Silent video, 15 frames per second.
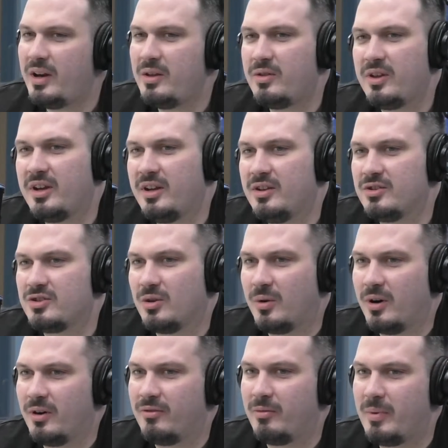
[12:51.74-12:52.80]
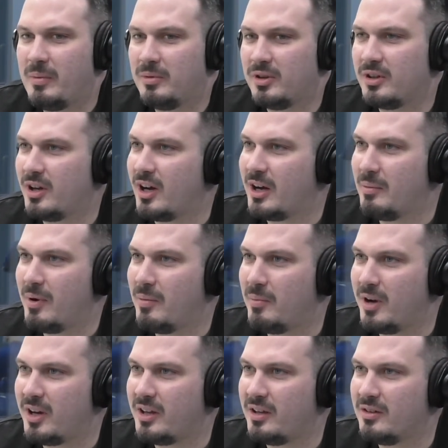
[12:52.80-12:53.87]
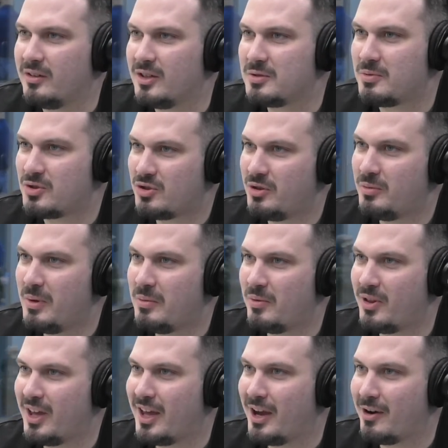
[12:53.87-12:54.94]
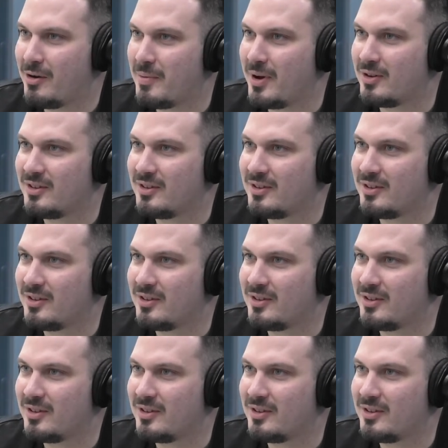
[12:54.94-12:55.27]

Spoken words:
you think it is so hard for people to talk about money, especially with people they care about?